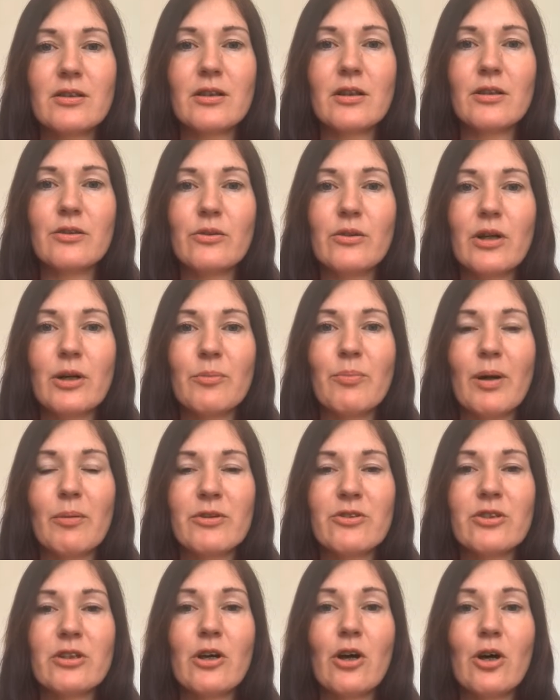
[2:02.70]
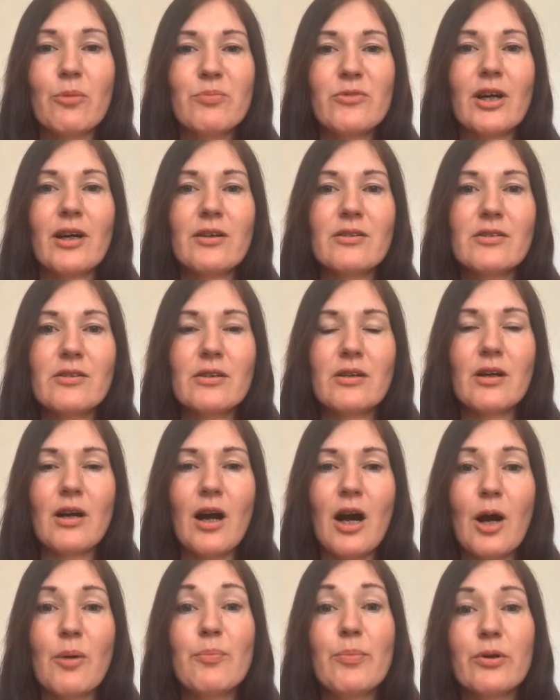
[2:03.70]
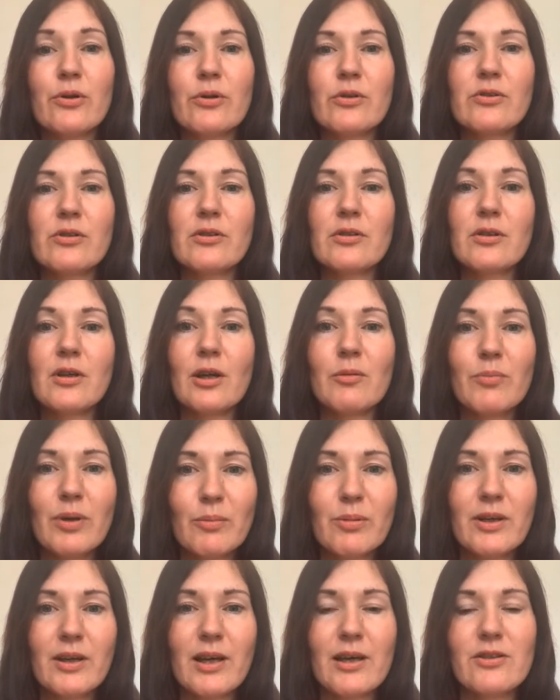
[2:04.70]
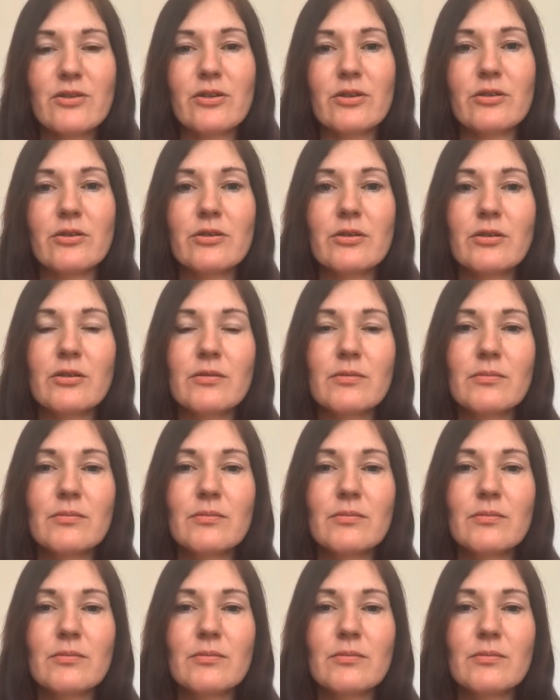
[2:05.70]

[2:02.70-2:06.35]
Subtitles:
include our publishing objects, our books and publications.